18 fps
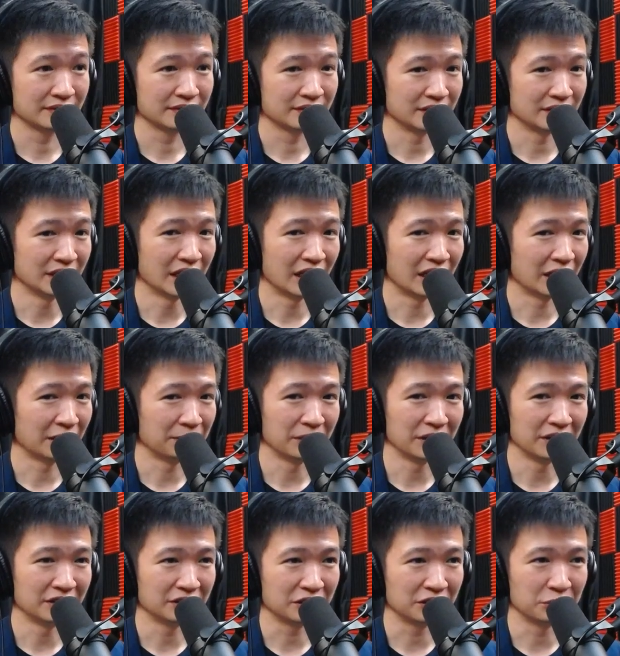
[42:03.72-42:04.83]
Yeah, I
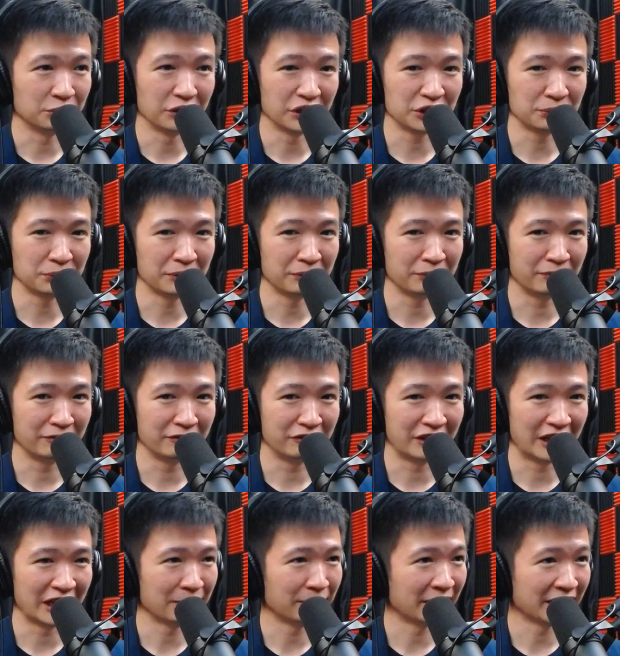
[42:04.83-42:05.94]
mean, could reach me
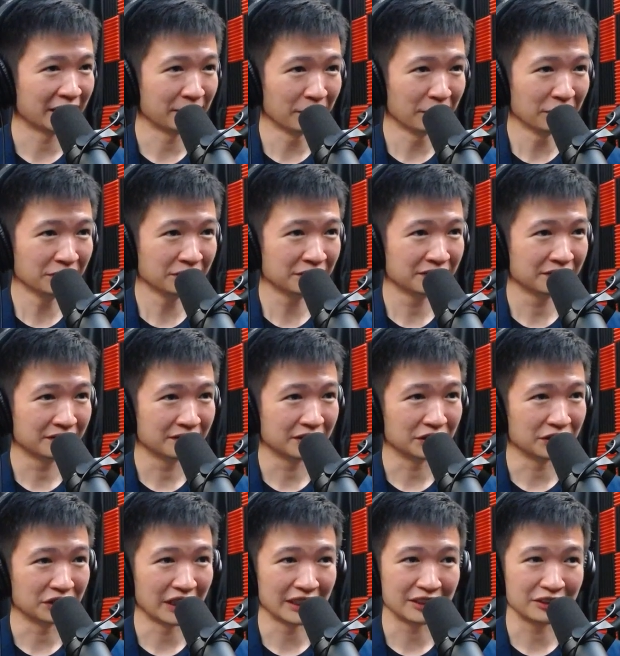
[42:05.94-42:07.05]
via my email. So
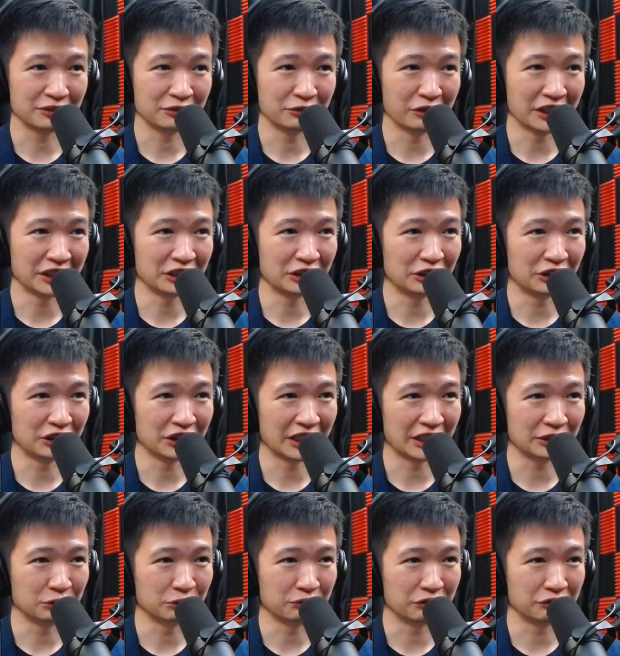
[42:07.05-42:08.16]
that's
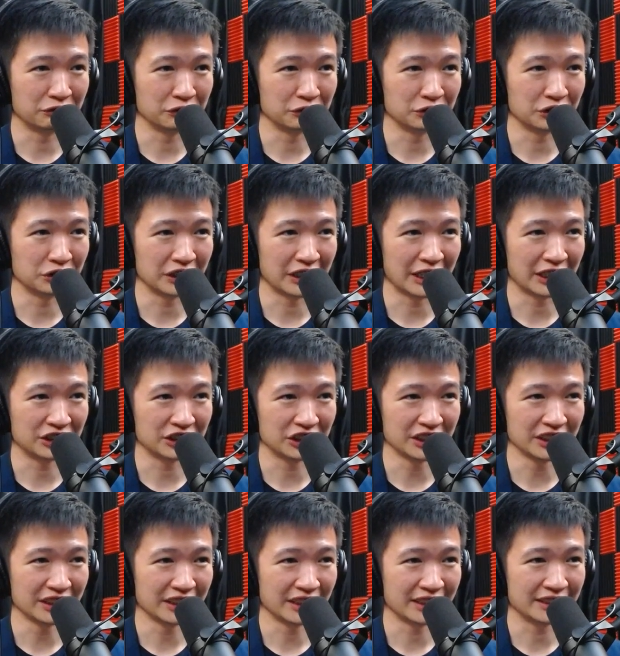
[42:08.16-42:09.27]

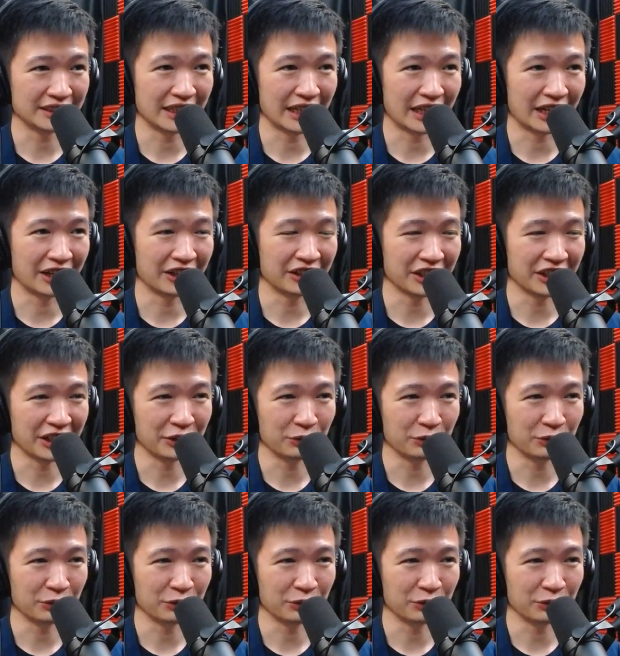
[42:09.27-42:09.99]
raynerloi@goodforfood.sg. It's RAY.